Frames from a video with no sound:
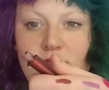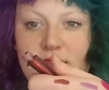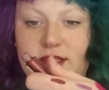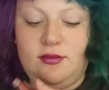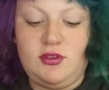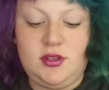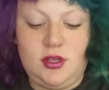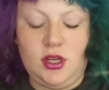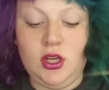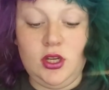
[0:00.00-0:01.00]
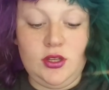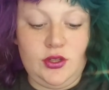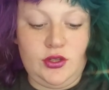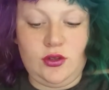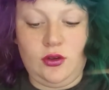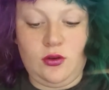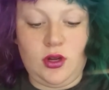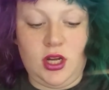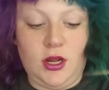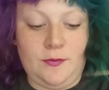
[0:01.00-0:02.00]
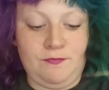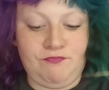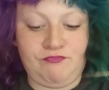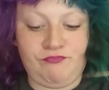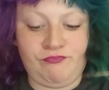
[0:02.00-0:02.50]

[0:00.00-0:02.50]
That's it right there. So, um,